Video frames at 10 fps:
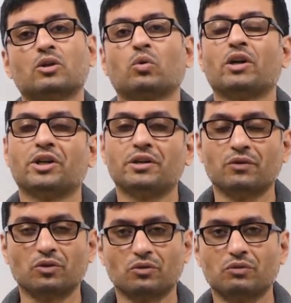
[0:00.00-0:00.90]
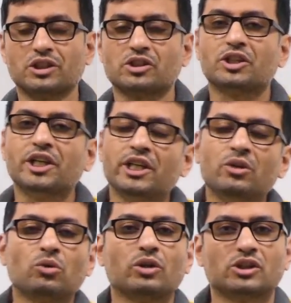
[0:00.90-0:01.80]
24, which is 3
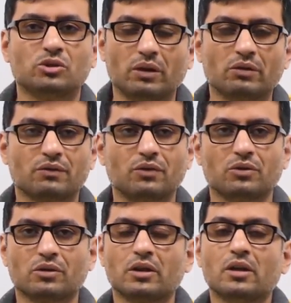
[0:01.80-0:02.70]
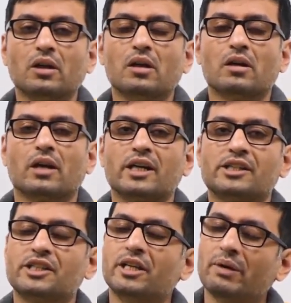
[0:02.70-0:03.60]
into 2 raised to the power 4. Right?
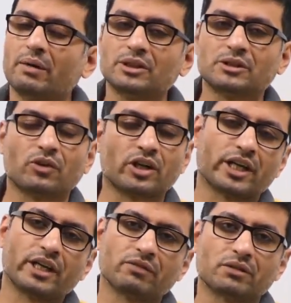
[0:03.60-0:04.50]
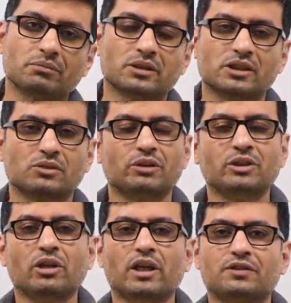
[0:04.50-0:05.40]
Same happens for negative numbers. When
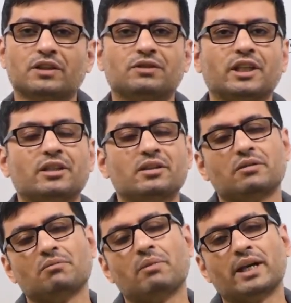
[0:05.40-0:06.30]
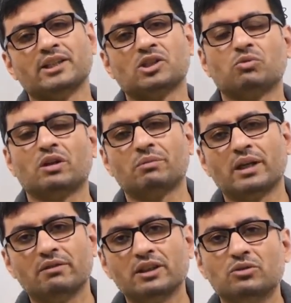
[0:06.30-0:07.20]
you left shifted minus 1
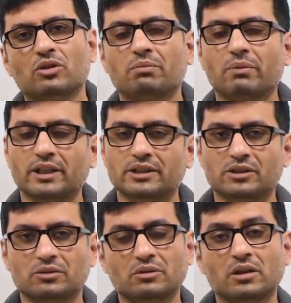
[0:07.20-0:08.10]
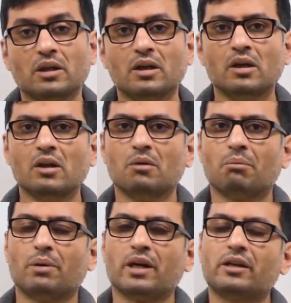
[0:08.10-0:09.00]
by 1, you got minus 2.
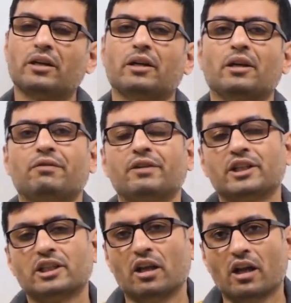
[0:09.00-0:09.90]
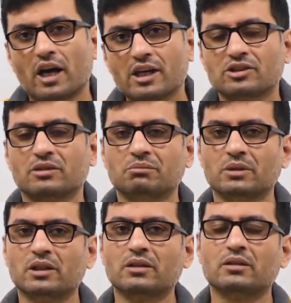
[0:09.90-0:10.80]
But if it is a large number,